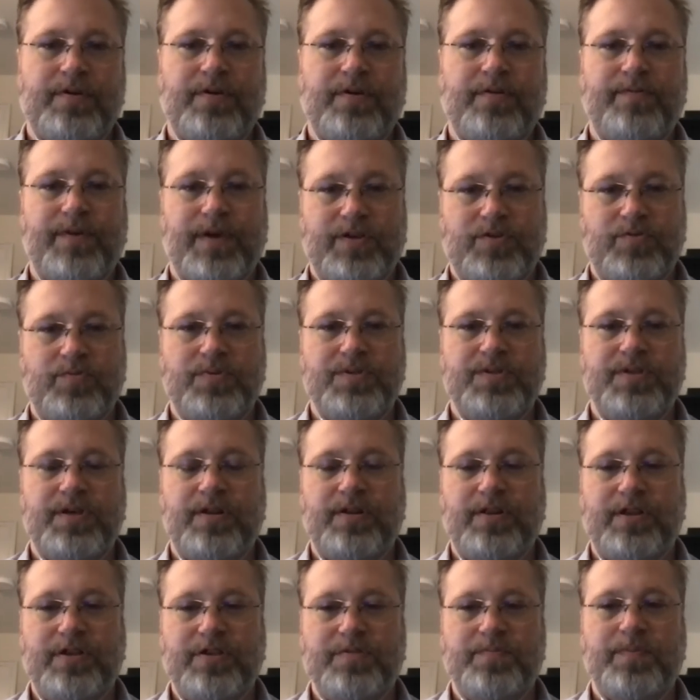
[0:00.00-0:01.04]
effects with
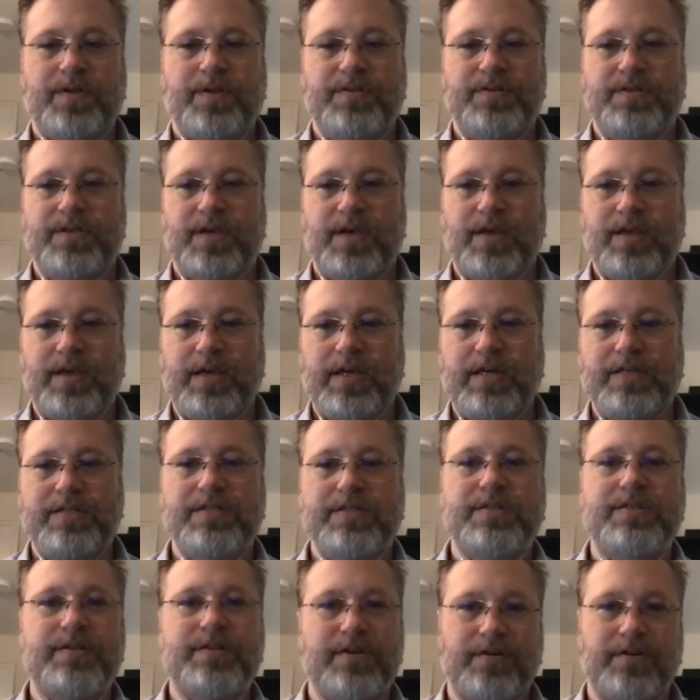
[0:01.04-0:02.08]
senolytics, but uh, it's
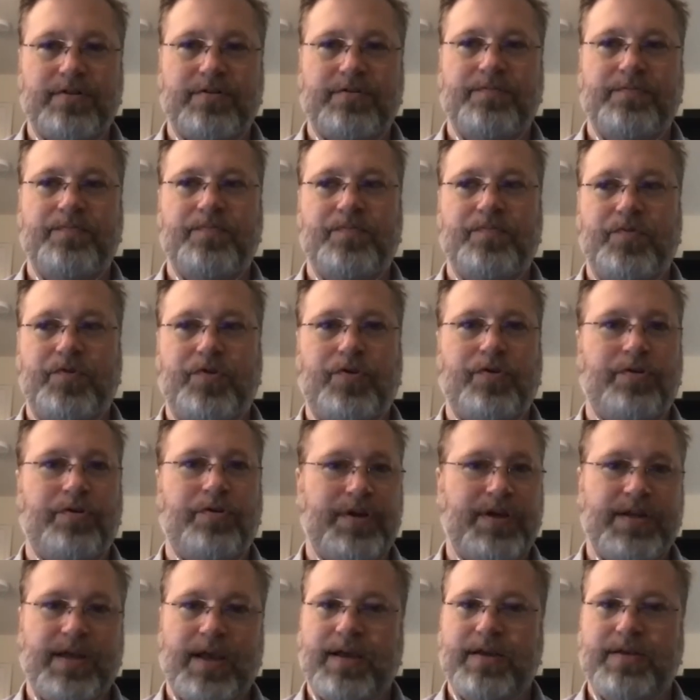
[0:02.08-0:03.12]
still
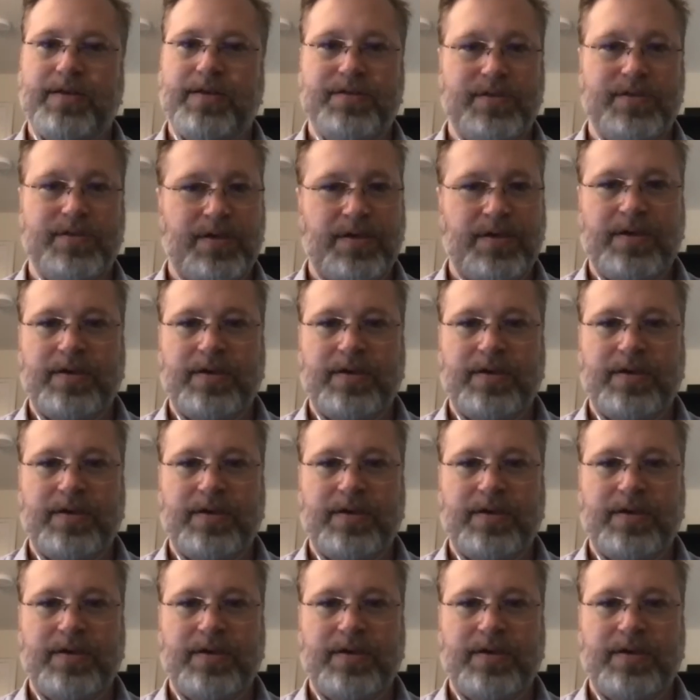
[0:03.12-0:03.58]
early days.